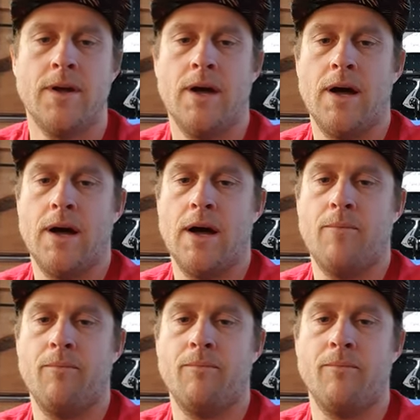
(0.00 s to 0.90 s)

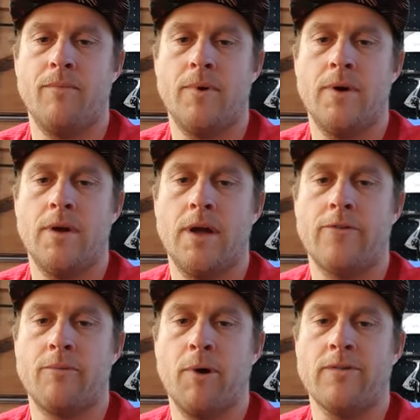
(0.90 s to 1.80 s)

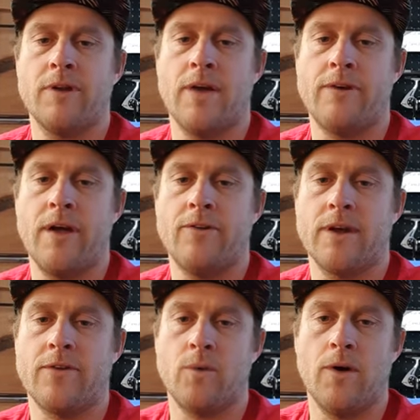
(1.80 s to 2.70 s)
It's a much lighter head, it's
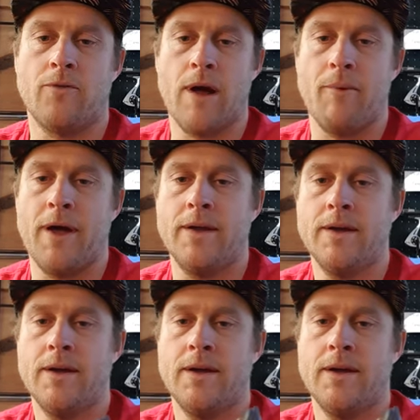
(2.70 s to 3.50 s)
like a 12 gram head.